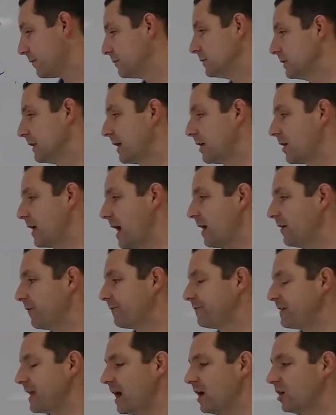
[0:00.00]
Letter F
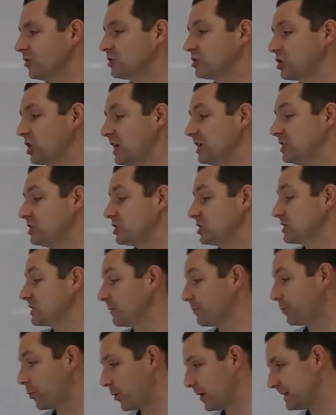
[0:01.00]
now changes the
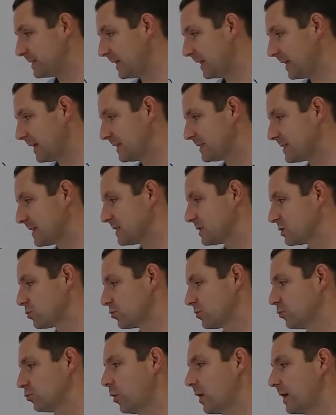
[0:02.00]
point again. It says,
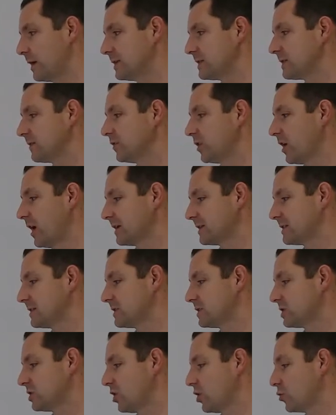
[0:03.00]
what is the velocity of
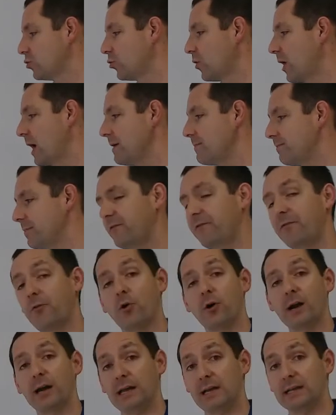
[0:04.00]
stone right
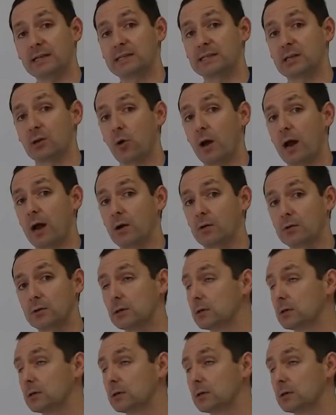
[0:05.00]
before it hits the ground?